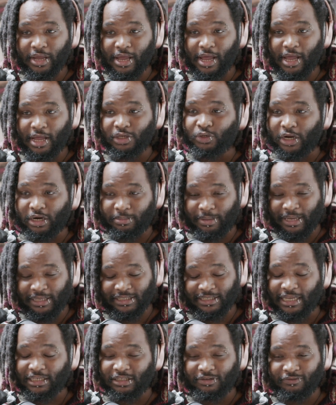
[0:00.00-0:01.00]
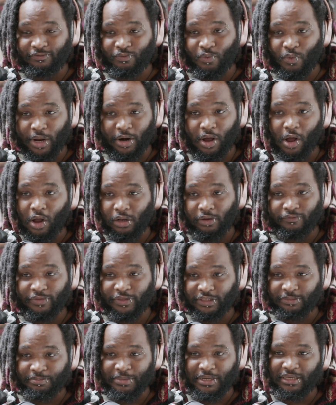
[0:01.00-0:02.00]
and trying to make sense of what all of
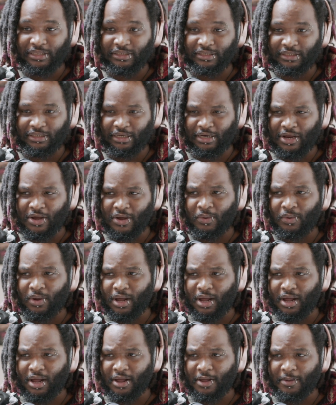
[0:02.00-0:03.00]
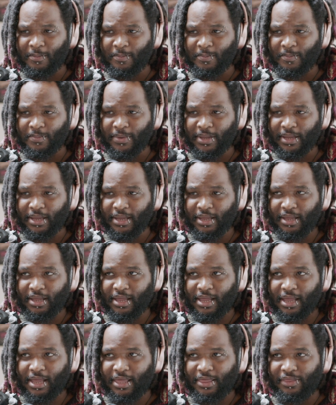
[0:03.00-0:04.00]
this means, you know?
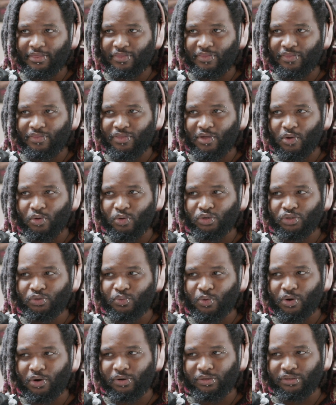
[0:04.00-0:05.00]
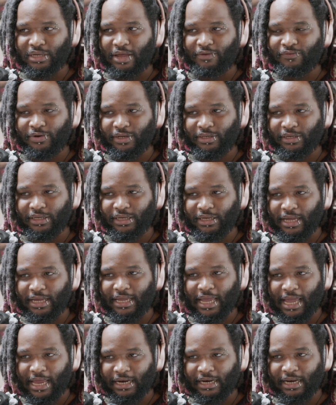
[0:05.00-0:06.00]
Those were definitely,
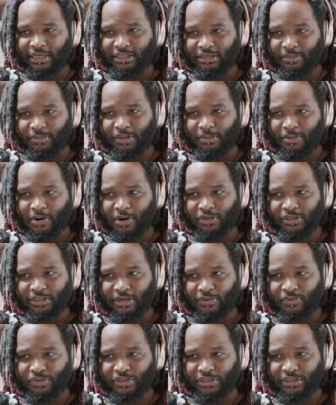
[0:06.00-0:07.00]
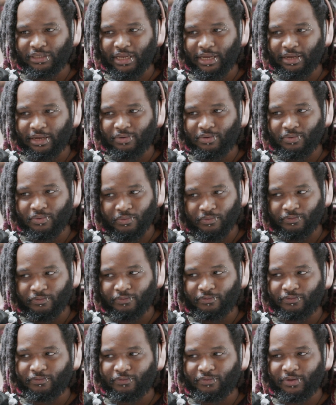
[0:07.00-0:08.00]
again, like some of the parts that were just like,
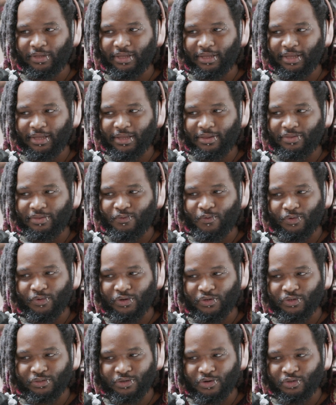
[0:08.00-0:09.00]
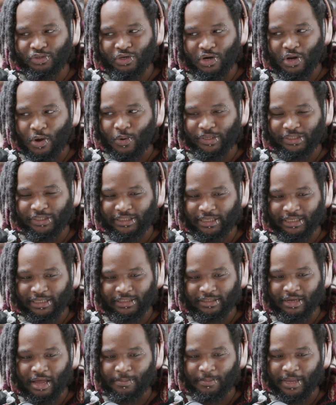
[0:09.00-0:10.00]
oof, there's no
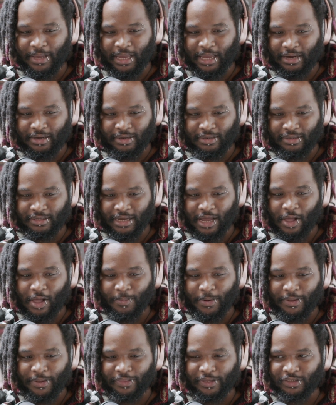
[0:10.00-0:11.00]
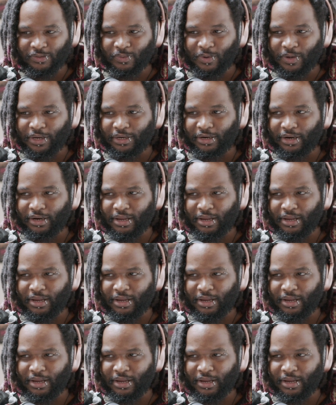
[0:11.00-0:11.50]
assist coming in to help on this one.